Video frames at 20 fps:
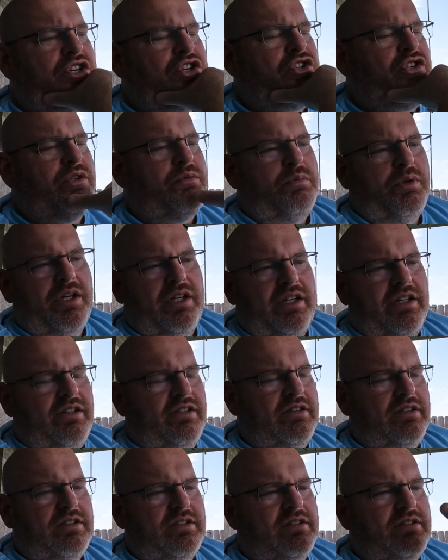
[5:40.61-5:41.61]
should be,
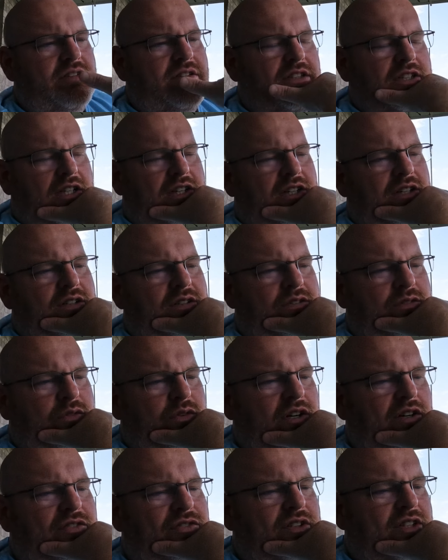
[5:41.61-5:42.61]
you know,
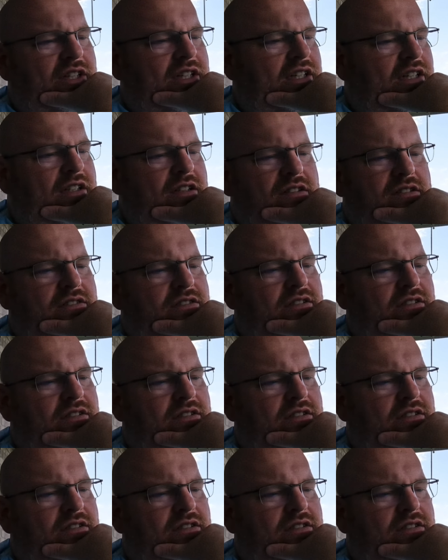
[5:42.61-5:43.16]
roughly.